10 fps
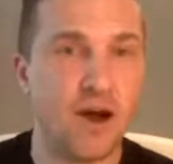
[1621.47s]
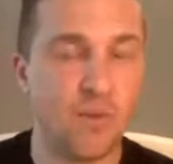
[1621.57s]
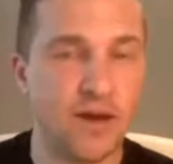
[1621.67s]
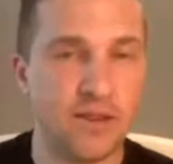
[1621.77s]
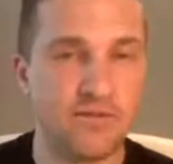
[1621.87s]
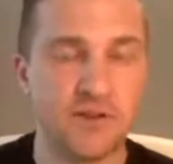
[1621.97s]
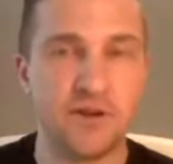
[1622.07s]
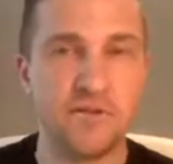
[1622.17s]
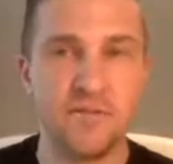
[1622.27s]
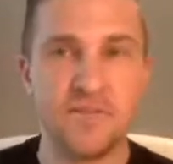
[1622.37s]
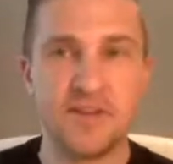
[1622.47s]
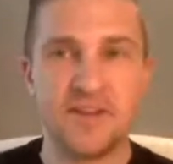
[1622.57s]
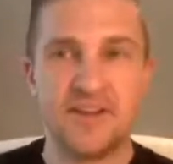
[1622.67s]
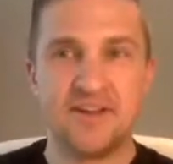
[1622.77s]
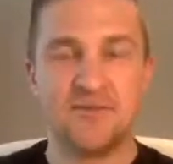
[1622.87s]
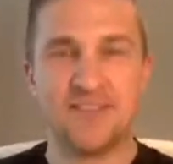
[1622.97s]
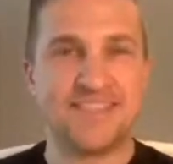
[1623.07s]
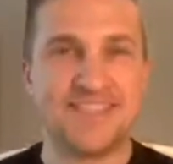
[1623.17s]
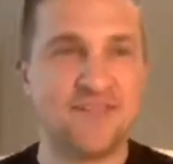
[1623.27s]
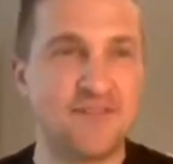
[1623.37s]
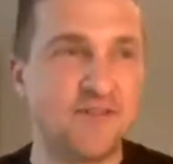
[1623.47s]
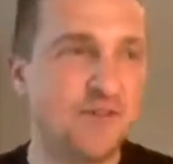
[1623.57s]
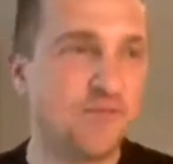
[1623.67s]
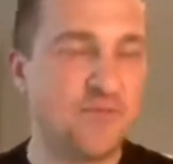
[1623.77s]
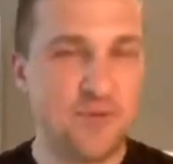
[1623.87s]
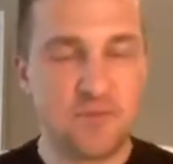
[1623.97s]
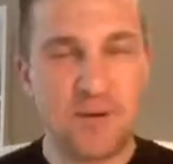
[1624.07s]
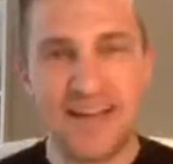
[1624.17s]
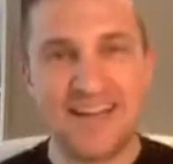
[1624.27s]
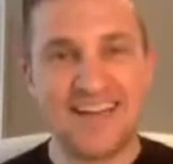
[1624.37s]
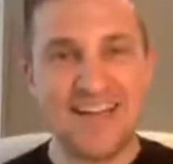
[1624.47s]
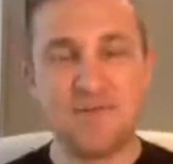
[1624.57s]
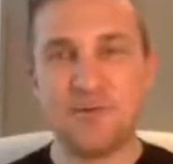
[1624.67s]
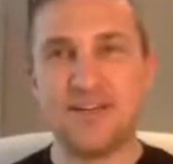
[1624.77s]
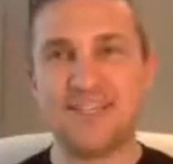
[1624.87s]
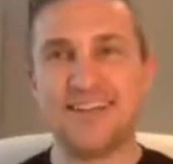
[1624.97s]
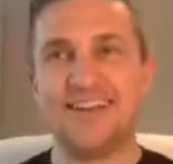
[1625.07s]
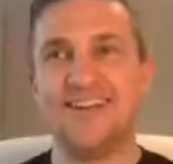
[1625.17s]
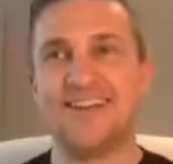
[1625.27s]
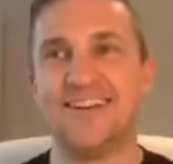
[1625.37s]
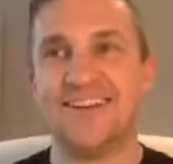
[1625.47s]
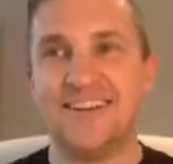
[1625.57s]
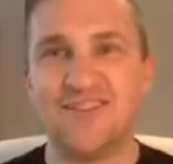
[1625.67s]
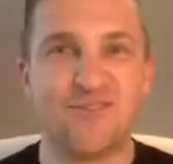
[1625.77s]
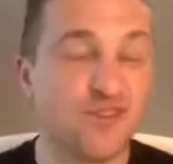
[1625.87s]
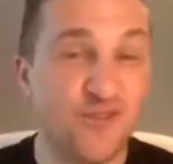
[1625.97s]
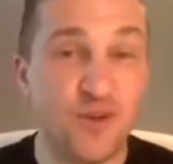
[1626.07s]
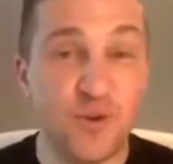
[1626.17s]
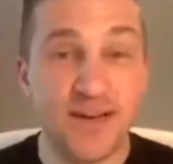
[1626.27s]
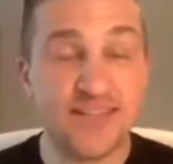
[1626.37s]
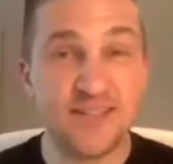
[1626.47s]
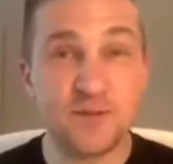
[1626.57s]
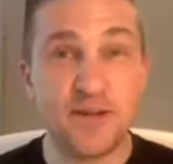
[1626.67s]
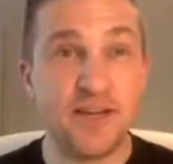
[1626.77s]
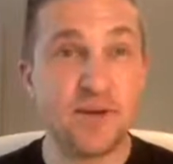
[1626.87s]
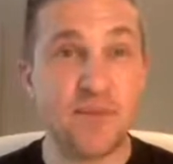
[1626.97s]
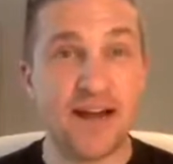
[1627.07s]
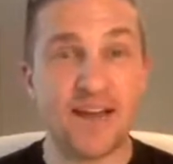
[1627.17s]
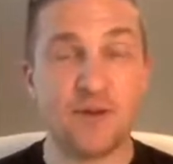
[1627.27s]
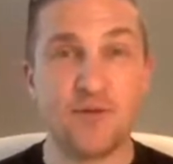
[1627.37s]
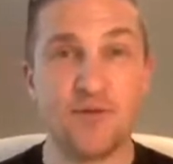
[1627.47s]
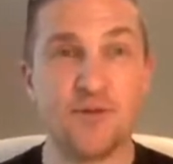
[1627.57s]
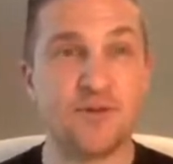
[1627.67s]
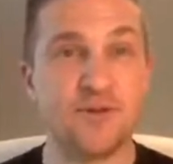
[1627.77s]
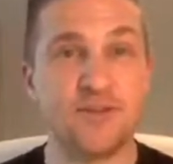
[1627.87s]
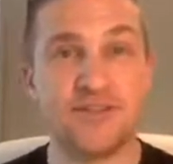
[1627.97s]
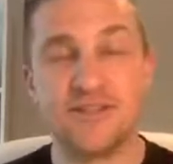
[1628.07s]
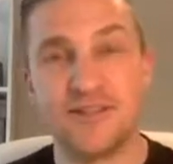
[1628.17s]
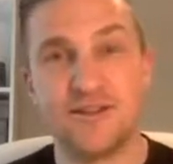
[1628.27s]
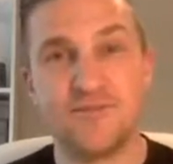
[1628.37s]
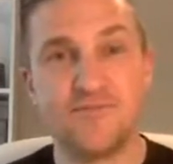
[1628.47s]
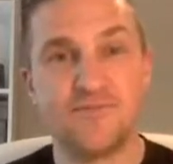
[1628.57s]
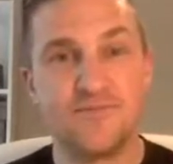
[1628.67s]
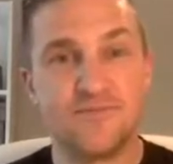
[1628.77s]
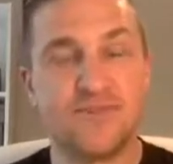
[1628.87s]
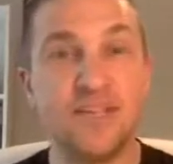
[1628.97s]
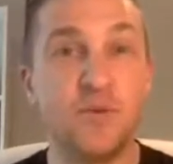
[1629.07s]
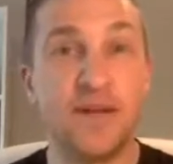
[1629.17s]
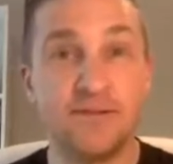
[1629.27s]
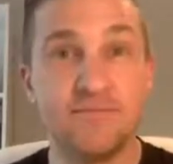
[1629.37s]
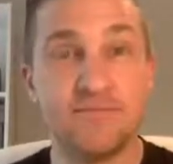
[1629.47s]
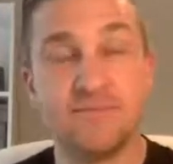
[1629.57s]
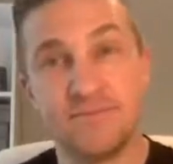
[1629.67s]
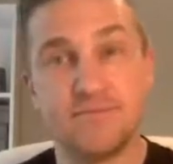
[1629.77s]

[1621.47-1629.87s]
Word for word: how well they've done. For instance, even if you've you've played in a game recently, first few questions when you come back in through the door is, you know, did you win?